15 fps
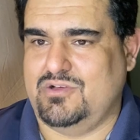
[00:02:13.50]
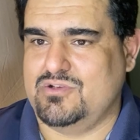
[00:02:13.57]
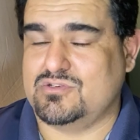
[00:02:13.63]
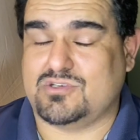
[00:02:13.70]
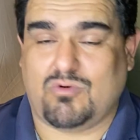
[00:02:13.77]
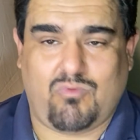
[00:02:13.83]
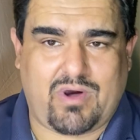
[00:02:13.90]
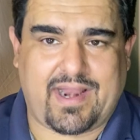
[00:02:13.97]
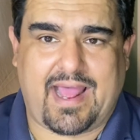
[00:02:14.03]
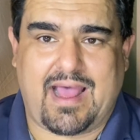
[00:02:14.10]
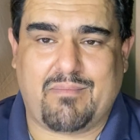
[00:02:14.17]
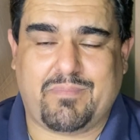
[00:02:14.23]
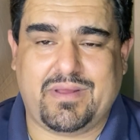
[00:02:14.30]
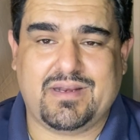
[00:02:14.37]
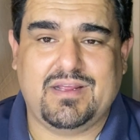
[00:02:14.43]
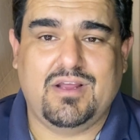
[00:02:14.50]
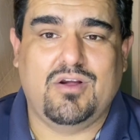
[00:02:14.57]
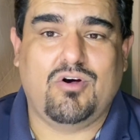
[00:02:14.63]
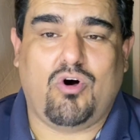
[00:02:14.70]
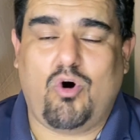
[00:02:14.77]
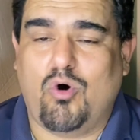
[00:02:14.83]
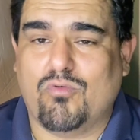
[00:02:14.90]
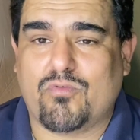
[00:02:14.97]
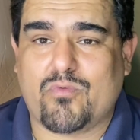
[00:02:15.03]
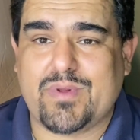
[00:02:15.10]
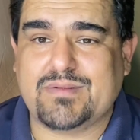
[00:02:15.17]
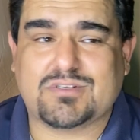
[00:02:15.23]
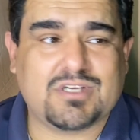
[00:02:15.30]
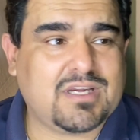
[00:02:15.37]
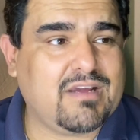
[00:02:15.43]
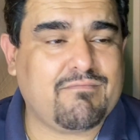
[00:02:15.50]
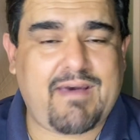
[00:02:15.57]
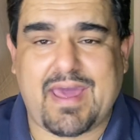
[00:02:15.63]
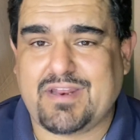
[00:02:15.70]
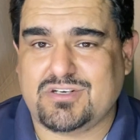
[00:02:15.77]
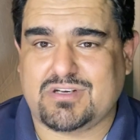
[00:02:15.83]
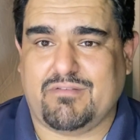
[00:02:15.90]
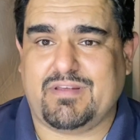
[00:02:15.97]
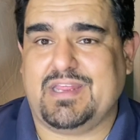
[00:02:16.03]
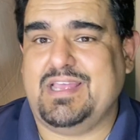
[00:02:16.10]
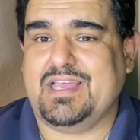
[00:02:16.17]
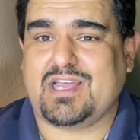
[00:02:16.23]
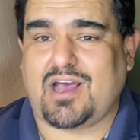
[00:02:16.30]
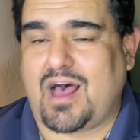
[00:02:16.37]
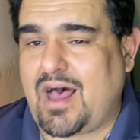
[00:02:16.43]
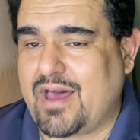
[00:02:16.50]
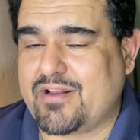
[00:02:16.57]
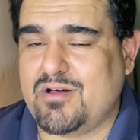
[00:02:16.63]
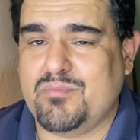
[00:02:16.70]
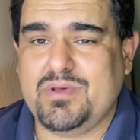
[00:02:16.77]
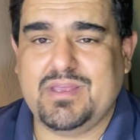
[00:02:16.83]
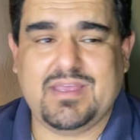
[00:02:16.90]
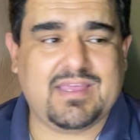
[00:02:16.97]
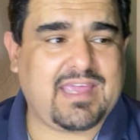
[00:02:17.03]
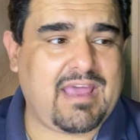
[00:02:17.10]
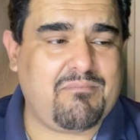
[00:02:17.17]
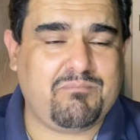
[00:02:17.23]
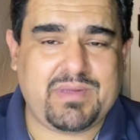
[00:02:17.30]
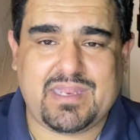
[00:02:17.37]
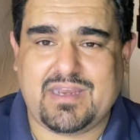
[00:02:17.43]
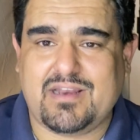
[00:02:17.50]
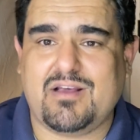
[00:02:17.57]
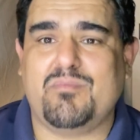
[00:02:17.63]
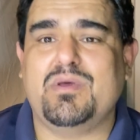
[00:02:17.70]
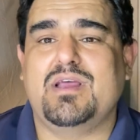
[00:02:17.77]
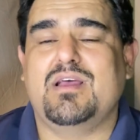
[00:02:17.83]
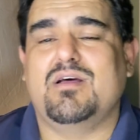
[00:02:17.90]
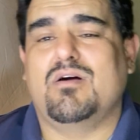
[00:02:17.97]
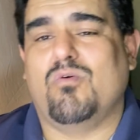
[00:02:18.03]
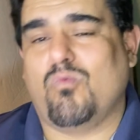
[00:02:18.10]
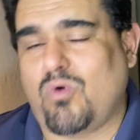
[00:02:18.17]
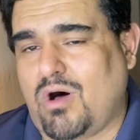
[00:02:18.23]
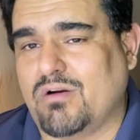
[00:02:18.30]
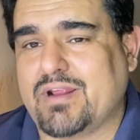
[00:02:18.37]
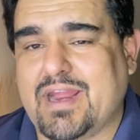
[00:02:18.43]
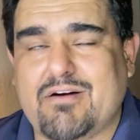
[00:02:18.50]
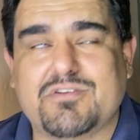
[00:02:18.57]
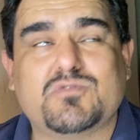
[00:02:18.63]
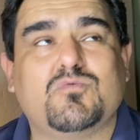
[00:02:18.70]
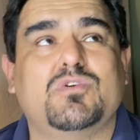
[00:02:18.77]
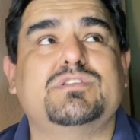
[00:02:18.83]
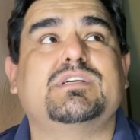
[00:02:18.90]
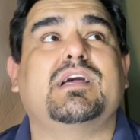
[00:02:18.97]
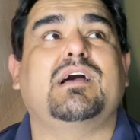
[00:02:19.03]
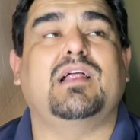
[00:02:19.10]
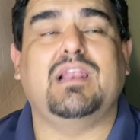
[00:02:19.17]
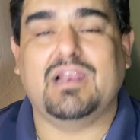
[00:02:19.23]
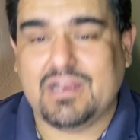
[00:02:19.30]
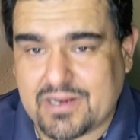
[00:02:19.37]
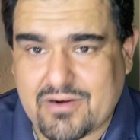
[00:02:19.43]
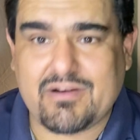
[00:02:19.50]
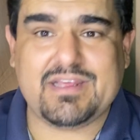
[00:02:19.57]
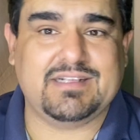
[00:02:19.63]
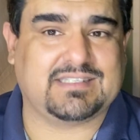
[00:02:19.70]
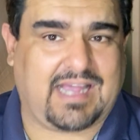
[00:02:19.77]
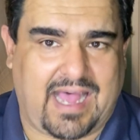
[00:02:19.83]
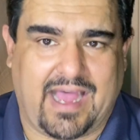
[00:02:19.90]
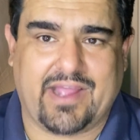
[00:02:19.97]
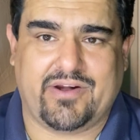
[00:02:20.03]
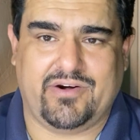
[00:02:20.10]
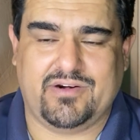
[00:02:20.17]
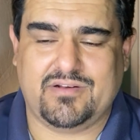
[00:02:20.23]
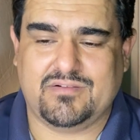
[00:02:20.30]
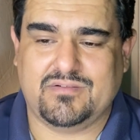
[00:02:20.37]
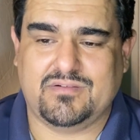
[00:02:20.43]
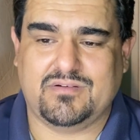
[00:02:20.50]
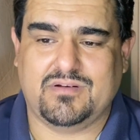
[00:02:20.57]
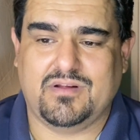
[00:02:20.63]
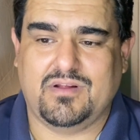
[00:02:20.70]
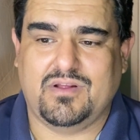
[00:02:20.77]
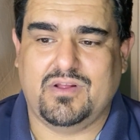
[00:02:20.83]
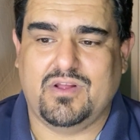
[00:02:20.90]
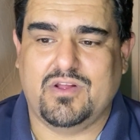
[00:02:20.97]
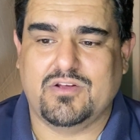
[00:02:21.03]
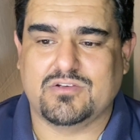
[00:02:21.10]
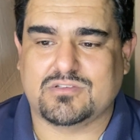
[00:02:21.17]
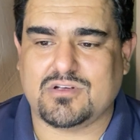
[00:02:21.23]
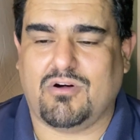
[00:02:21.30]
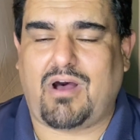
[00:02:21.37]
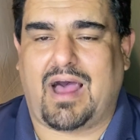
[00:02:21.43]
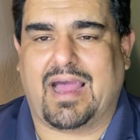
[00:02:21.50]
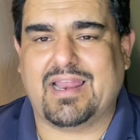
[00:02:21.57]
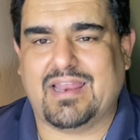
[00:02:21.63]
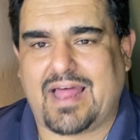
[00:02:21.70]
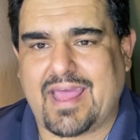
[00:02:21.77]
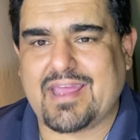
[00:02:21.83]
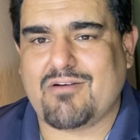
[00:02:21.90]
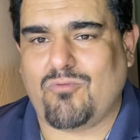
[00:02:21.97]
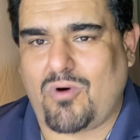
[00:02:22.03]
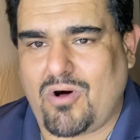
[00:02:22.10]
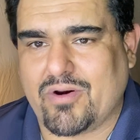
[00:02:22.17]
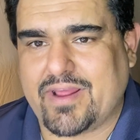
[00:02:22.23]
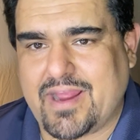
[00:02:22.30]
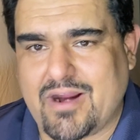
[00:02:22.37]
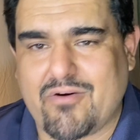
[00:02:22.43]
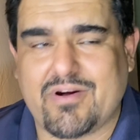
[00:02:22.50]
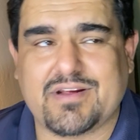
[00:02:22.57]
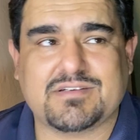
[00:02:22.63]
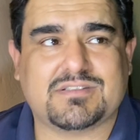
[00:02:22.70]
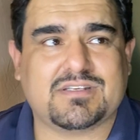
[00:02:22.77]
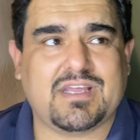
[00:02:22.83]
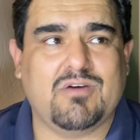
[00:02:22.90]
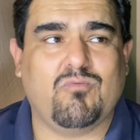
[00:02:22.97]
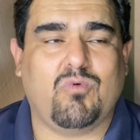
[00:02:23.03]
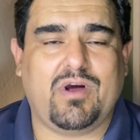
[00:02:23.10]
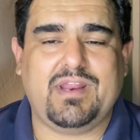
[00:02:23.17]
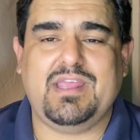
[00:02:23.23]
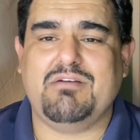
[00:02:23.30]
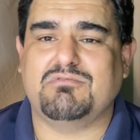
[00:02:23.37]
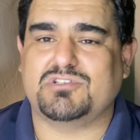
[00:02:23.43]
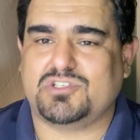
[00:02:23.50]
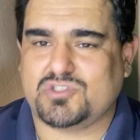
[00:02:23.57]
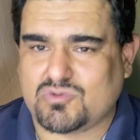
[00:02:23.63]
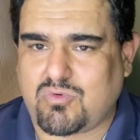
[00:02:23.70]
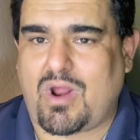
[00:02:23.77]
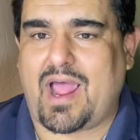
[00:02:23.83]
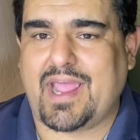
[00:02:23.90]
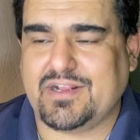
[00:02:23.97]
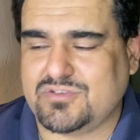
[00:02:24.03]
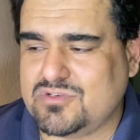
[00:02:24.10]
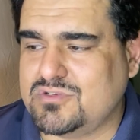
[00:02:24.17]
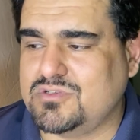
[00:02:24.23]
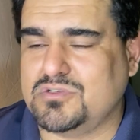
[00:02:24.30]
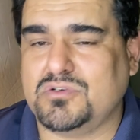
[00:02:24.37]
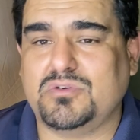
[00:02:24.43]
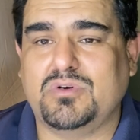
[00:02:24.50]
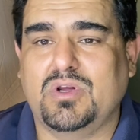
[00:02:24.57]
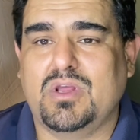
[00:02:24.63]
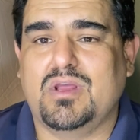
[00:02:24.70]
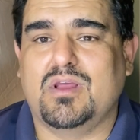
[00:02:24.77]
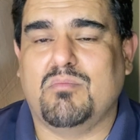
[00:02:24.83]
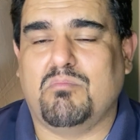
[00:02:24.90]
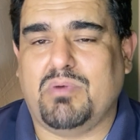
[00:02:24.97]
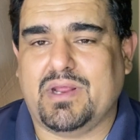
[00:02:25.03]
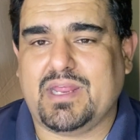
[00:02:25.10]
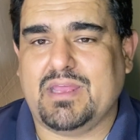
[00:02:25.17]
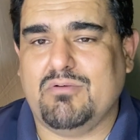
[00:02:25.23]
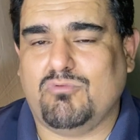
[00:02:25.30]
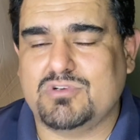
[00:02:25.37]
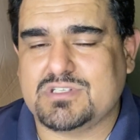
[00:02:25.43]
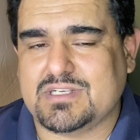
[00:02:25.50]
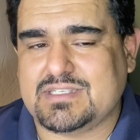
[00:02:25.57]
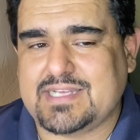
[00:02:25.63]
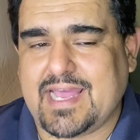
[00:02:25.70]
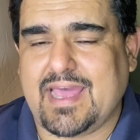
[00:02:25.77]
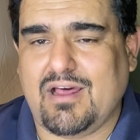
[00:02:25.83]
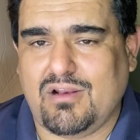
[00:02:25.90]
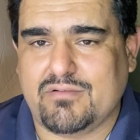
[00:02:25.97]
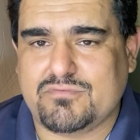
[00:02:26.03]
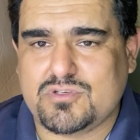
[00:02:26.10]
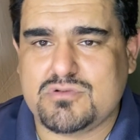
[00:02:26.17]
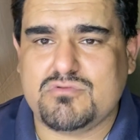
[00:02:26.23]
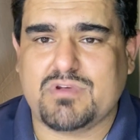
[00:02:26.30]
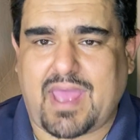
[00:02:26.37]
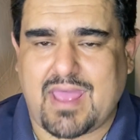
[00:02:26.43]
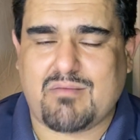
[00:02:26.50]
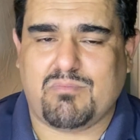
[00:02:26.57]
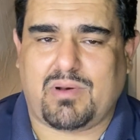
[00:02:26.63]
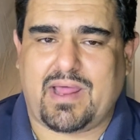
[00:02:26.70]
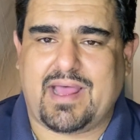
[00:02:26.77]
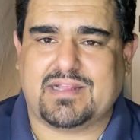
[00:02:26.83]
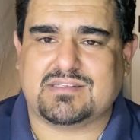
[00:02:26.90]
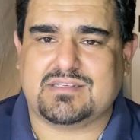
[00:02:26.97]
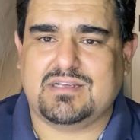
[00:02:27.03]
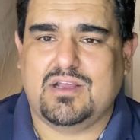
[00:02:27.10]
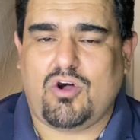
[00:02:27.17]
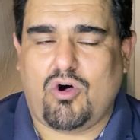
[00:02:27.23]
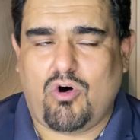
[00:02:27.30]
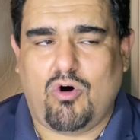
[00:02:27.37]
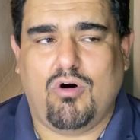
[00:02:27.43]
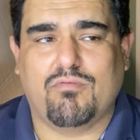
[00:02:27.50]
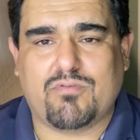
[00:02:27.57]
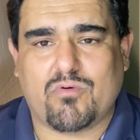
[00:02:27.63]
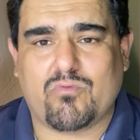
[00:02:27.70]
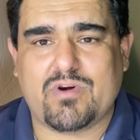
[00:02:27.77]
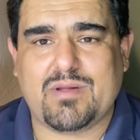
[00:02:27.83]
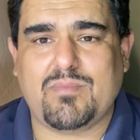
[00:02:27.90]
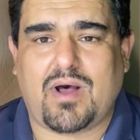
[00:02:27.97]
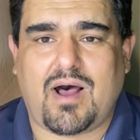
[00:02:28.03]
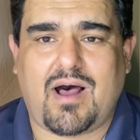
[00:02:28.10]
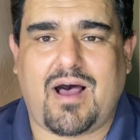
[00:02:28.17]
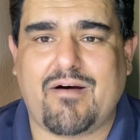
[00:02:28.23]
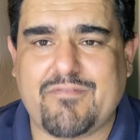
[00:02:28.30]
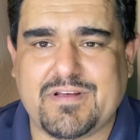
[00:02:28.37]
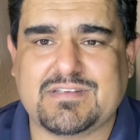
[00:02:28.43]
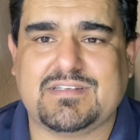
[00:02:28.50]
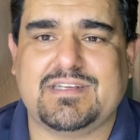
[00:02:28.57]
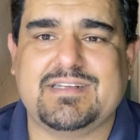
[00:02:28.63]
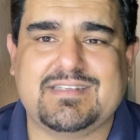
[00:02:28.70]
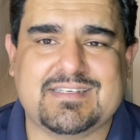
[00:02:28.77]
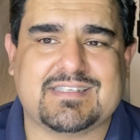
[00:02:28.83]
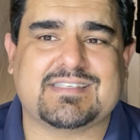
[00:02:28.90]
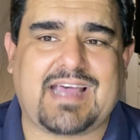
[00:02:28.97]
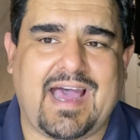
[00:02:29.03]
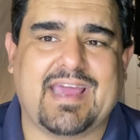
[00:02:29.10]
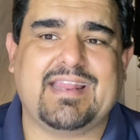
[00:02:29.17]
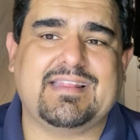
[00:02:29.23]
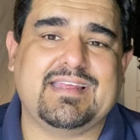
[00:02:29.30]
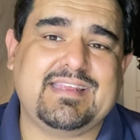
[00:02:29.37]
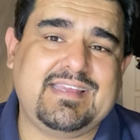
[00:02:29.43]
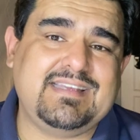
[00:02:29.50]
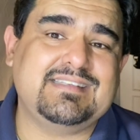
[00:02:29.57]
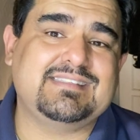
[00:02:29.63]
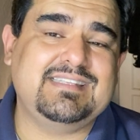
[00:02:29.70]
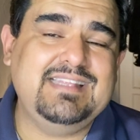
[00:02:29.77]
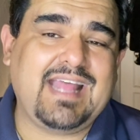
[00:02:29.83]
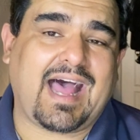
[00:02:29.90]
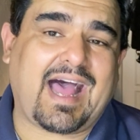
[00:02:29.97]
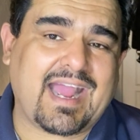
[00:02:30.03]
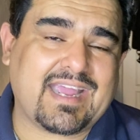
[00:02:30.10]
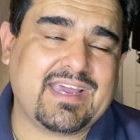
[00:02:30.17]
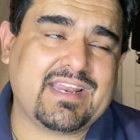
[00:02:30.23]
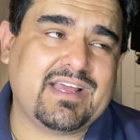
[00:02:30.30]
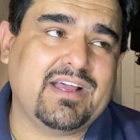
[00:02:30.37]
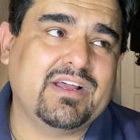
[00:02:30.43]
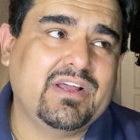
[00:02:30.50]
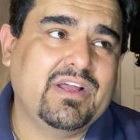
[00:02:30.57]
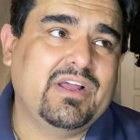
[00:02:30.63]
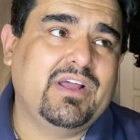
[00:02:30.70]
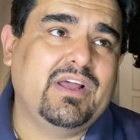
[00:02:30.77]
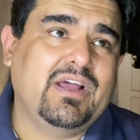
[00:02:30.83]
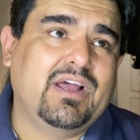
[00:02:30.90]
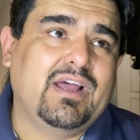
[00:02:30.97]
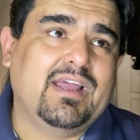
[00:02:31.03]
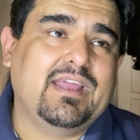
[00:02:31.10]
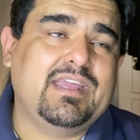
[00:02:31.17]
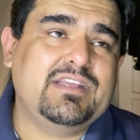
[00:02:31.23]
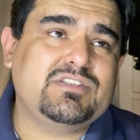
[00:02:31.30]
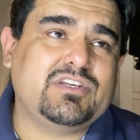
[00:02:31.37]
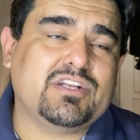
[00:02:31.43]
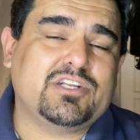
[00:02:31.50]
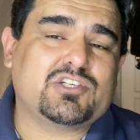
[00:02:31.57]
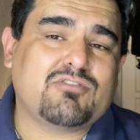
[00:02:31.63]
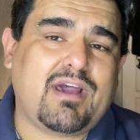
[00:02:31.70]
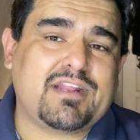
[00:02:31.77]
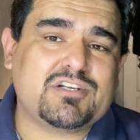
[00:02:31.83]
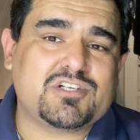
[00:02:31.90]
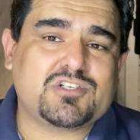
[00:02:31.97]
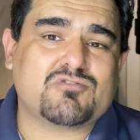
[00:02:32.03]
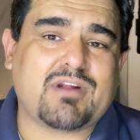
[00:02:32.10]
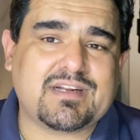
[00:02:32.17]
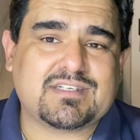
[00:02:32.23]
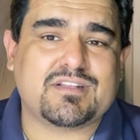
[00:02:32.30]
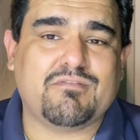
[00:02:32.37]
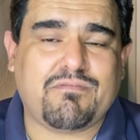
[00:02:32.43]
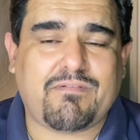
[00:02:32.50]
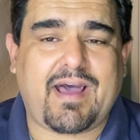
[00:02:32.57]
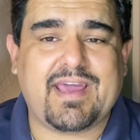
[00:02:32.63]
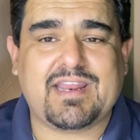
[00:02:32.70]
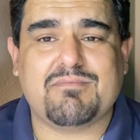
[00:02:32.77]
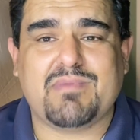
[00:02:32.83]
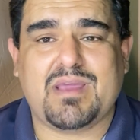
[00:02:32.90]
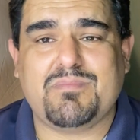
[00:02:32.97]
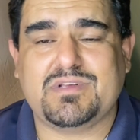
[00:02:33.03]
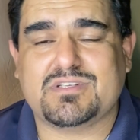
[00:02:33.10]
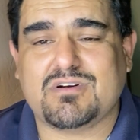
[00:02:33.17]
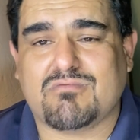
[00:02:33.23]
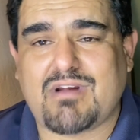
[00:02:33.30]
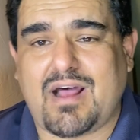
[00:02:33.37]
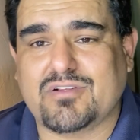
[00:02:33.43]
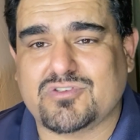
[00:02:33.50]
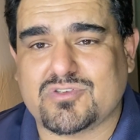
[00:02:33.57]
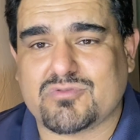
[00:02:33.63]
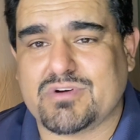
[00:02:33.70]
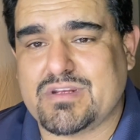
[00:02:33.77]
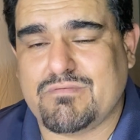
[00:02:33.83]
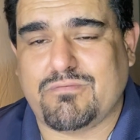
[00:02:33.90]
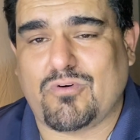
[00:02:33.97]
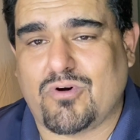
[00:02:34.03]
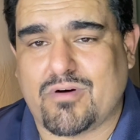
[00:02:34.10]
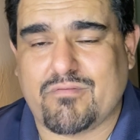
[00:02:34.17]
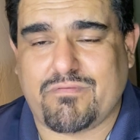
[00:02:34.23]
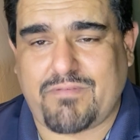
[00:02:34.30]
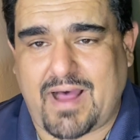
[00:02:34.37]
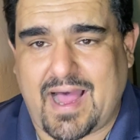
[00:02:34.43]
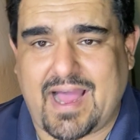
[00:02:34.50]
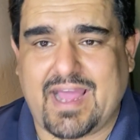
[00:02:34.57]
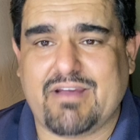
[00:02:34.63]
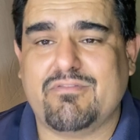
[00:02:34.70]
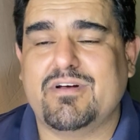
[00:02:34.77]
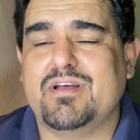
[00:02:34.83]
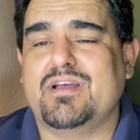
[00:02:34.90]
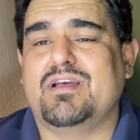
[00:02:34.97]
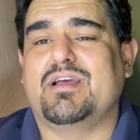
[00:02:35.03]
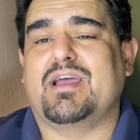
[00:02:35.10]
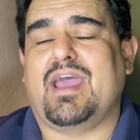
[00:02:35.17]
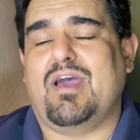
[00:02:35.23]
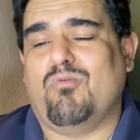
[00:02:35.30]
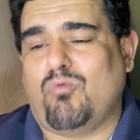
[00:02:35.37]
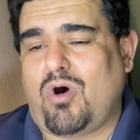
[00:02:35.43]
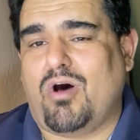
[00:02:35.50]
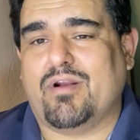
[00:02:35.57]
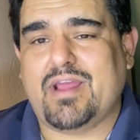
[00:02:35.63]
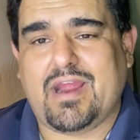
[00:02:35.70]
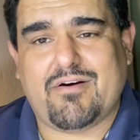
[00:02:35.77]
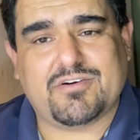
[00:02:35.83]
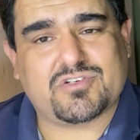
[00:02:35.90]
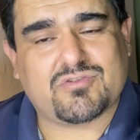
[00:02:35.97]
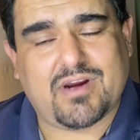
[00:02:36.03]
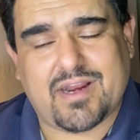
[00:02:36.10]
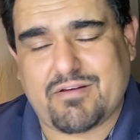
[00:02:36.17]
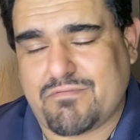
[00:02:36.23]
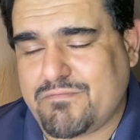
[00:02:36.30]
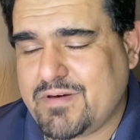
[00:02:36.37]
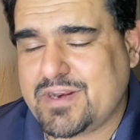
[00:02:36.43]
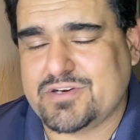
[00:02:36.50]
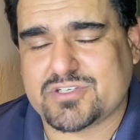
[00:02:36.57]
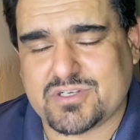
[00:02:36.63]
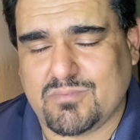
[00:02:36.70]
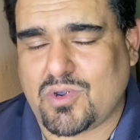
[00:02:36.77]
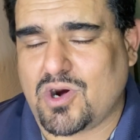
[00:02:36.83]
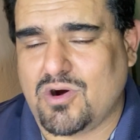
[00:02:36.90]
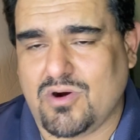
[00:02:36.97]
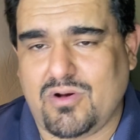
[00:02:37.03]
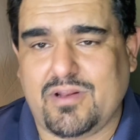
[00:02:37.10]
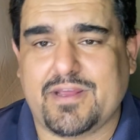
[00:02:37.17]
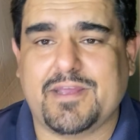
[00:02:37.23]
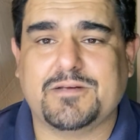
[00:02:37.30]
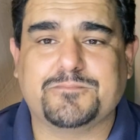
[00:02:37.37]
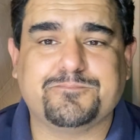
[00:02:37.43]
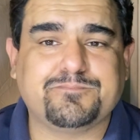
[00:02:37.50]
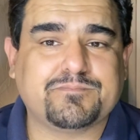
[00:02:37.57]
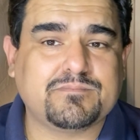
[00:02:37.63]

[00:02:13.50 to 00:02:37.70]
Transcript: So what happened? Overeem took advantage of it. He caught him. He kept beating him. Walt Harris was clearly tired. So I like Walt Harris in what he was trying to do, but it was a tale of two game plans. Overeem obviously decided that he's not going to, he's going to try to stretch the fight and maybe to rounds three, four, and five. And Walt Harris tried to finish him early.